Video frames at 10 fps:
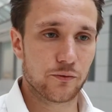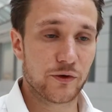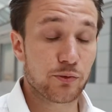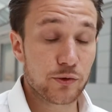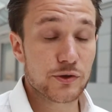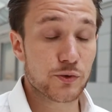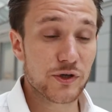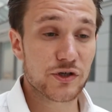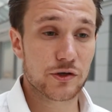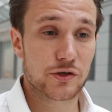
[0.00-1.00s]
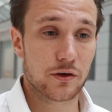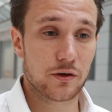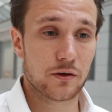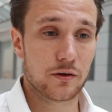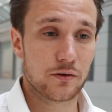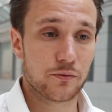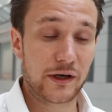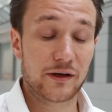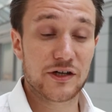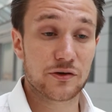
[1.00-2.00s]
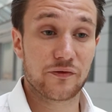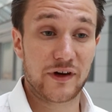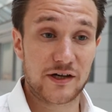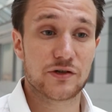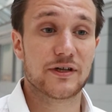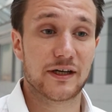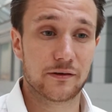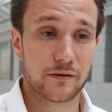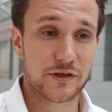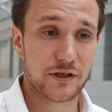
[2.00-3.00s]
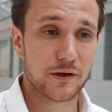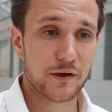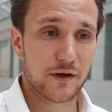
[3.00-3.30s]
We've produced research on regulation of financial technology